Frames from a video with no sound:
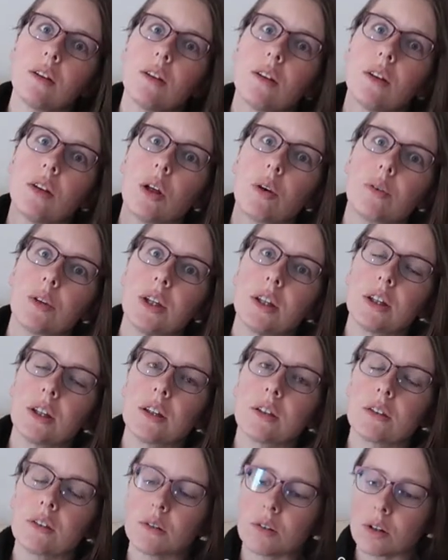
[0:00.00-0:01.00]
loaning
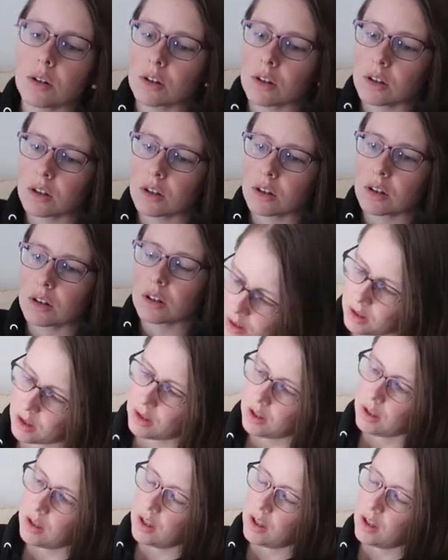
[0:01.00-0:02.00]
it to her.
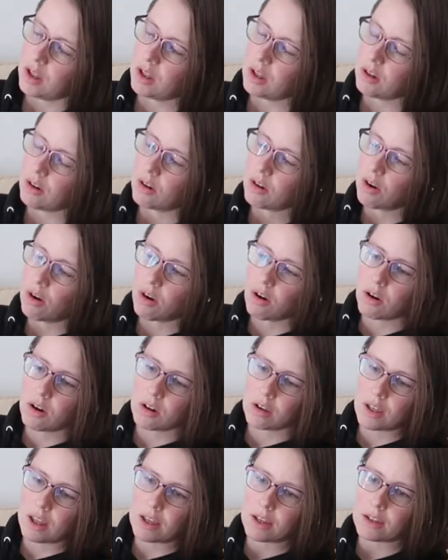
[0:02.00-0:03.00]
Here are
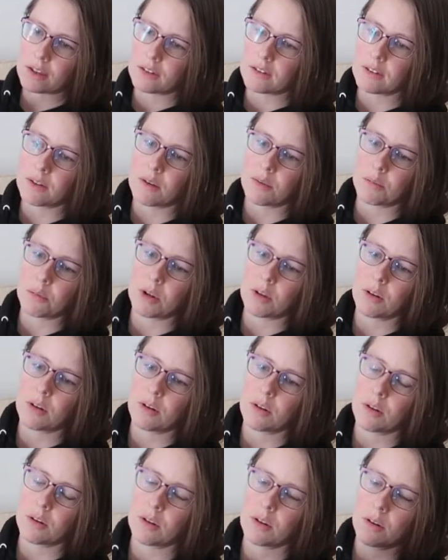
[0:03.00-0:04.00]
like some
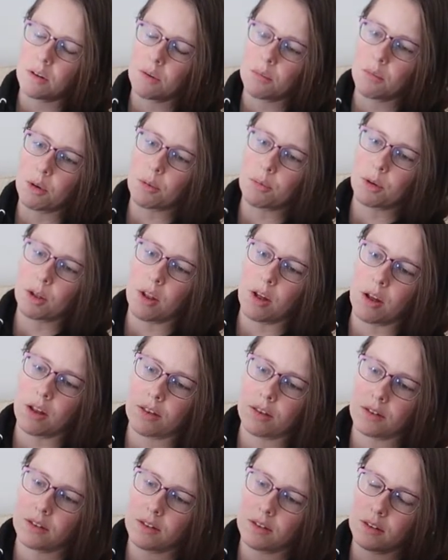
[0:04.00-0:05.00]
burp
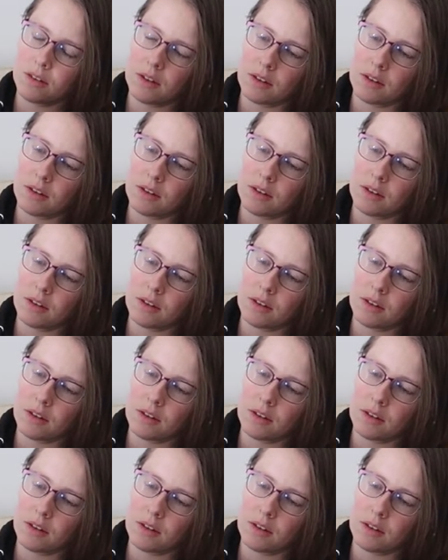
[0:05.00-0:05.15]
cloths.